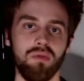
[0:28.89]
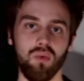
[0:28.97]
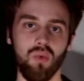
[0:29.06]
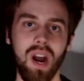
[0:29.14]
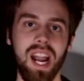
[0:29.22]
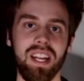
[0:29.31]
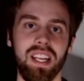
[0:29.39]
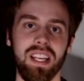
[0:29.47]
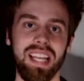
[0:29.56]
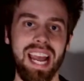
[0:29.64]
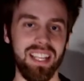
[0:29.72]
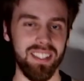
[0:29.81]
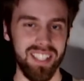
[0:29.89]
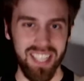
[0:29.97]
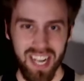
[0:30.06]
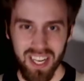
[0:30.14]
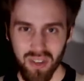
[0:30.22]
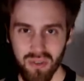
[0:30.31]
writing as
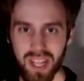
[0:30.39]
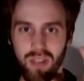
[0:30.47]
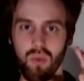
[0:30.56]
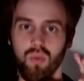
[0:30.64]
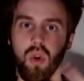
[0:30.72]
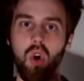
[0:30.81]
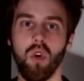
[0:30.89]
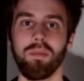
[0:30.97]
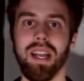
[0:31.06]
kind of like a rope.